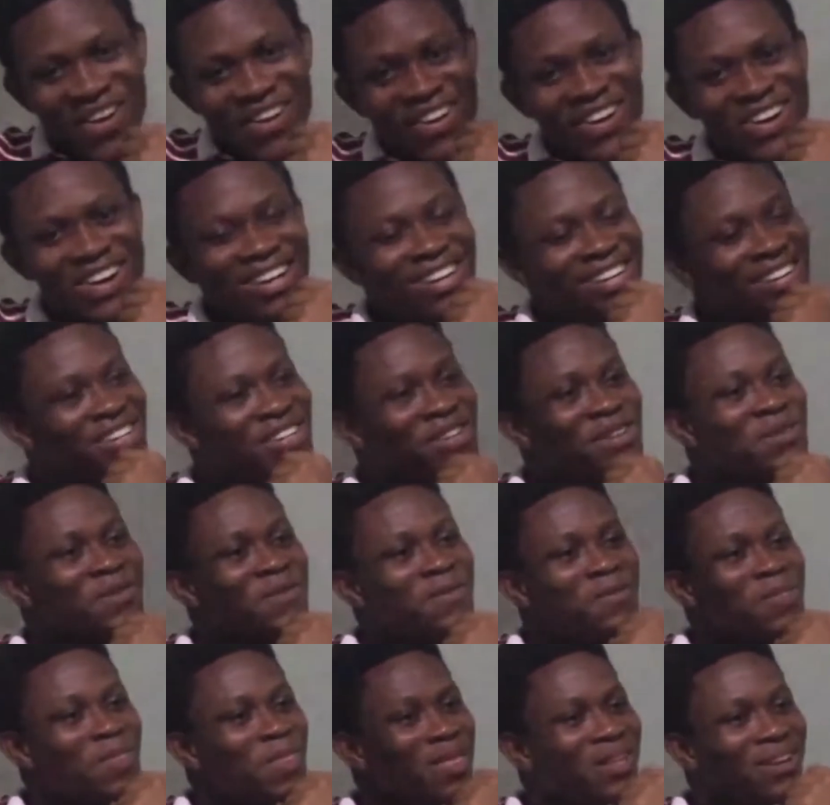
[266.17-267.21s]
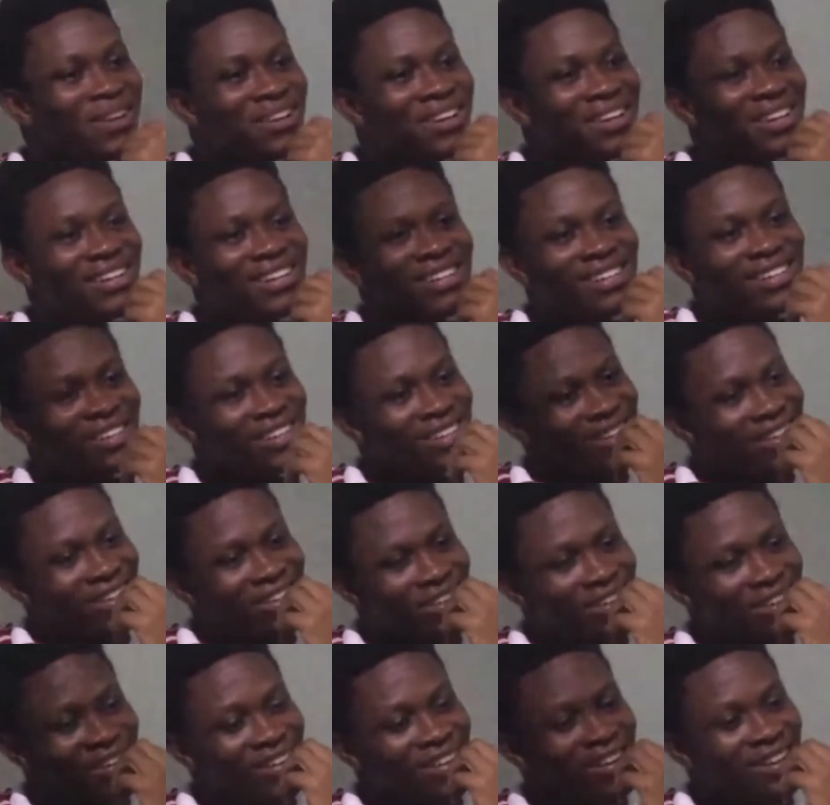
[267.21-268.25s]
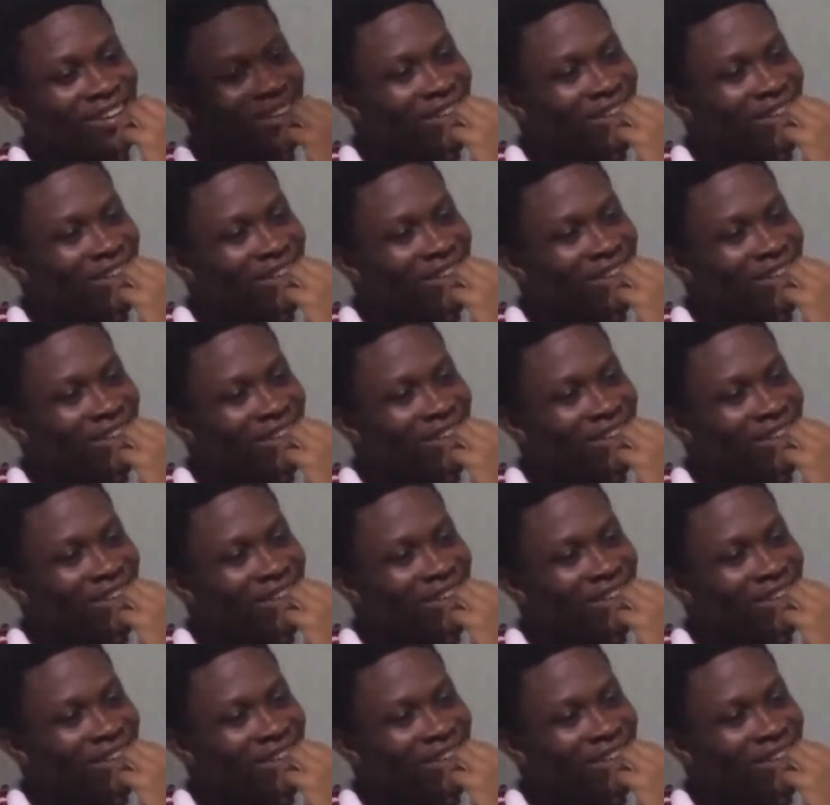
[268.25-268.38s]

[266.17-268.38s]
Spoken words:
I don't know why.